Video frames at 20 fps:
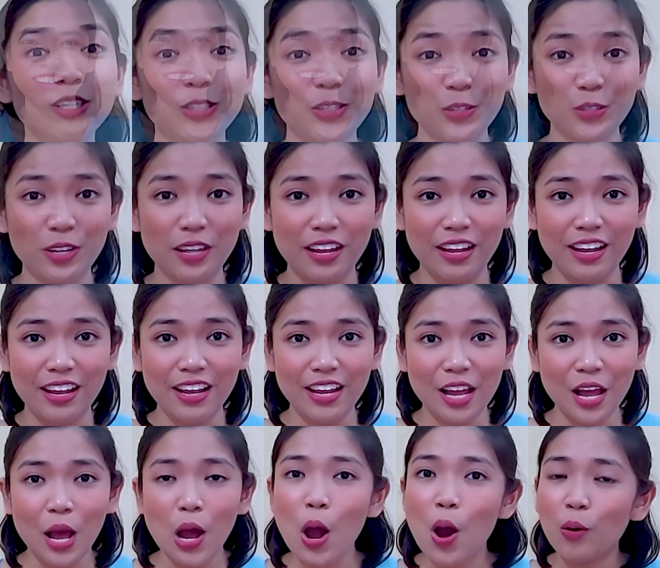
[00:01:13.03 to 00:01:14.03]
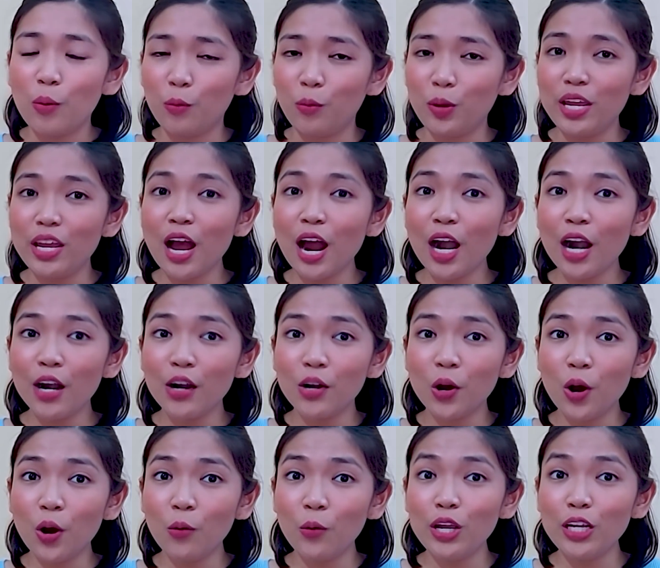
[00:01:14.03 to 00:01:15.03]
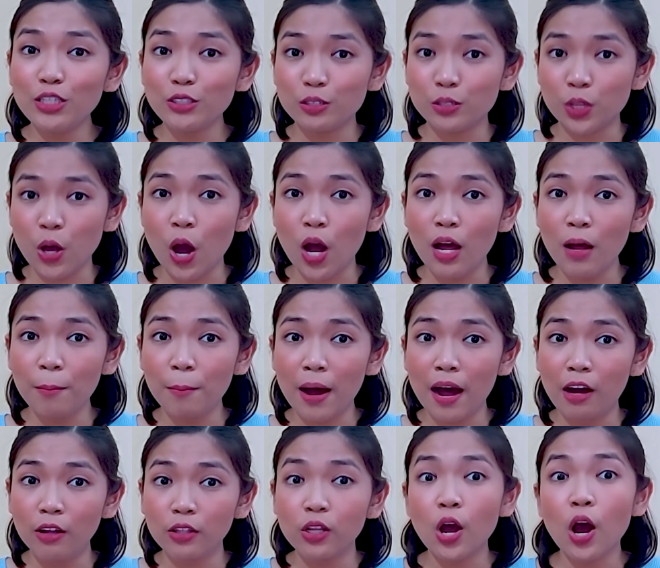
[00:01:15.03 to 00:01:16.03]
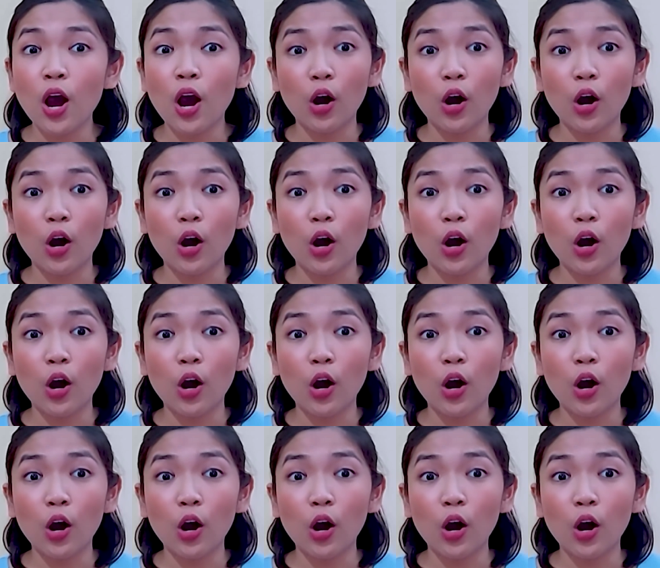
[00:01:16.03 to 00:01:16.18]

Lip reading: Today, we are going to talk about